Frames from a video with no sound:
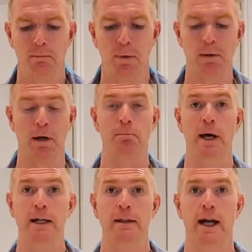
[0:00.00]
I'm going to
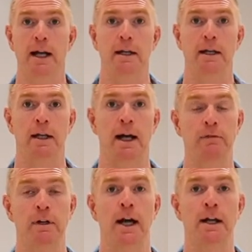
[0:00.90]
bake that in an
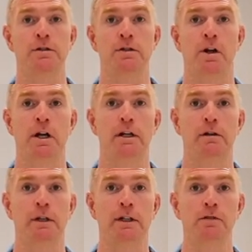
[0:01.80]
oven 190
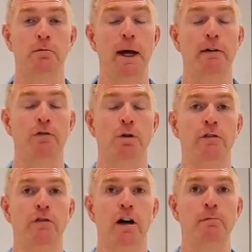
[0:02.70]
degrees for about
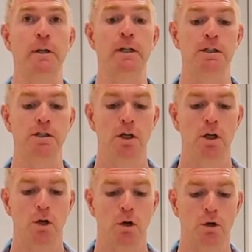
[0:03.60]
45 minutes
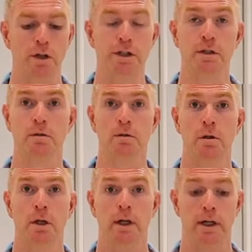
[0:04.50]
or until
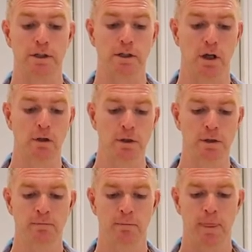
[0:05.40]
it's
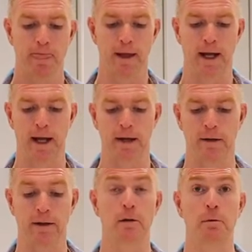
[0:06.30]
golden
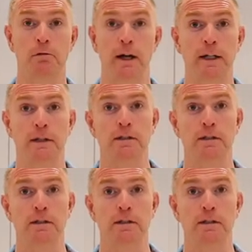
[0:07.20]
and that'll be ready.